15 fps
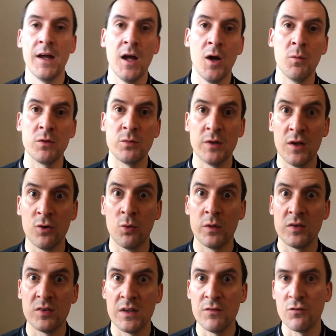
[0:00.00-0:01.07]
which we don't
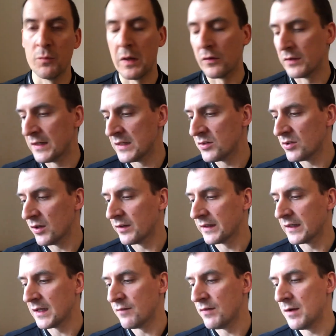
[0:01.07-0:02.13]
always see from El Neni. So I'm
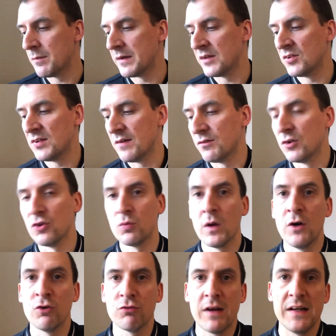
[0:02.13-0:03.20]
going to give him a 7 as
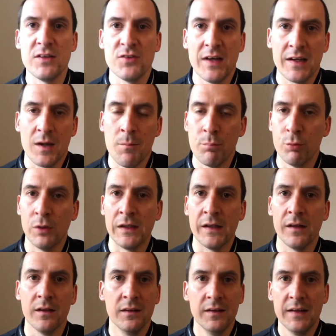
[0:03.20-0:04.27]
well. Granit Xhaka,
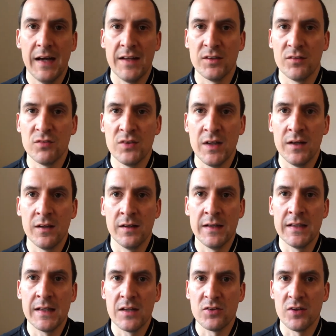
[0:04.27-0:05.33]
brilliant. As I've said, he
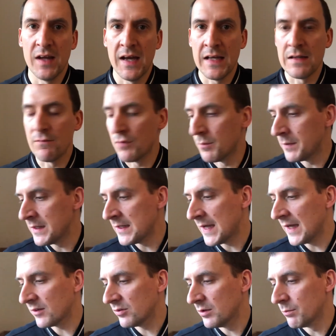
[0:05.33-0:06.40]
gets an 8 for me.
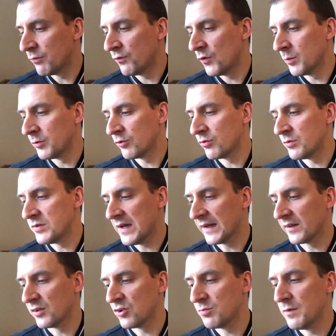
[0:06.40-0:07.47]
Excellent performance from
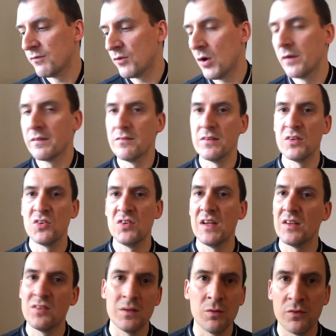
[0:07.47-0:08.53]
Xhaka. Smith Rowe given a
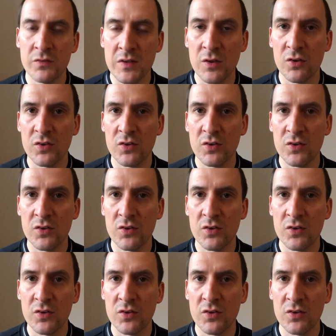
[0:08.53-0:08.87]
6. He obviously got